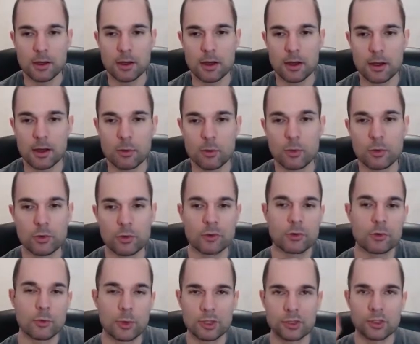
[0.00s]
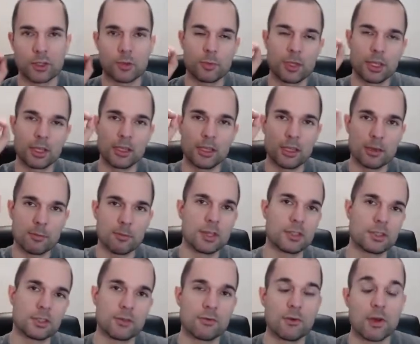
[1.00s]
The reason I'm picking
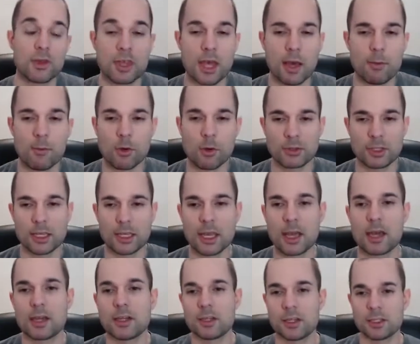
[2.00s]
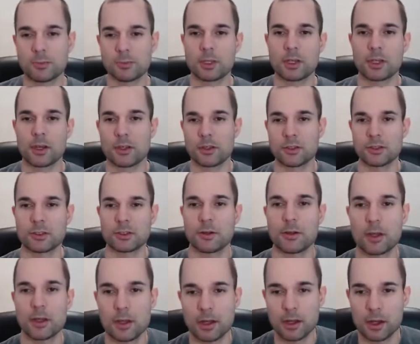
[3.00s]
emissive on that multi-cannon is because
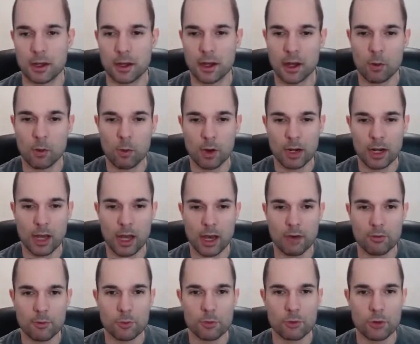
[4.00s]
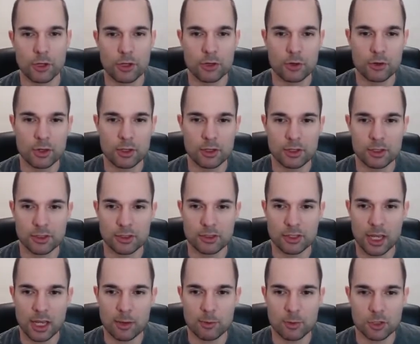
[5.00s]
I want to have a pretty good
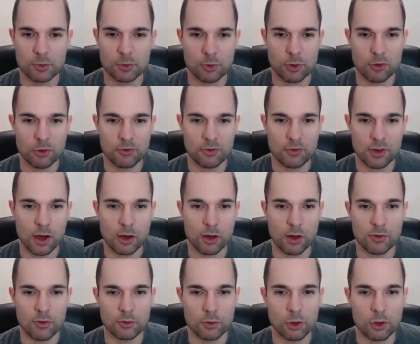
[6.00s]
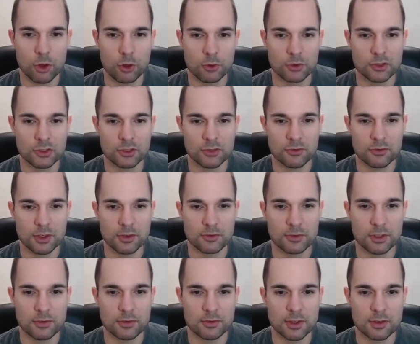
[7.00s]
damage profile of close to
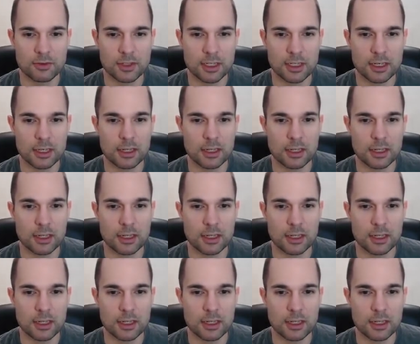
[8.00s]
50-50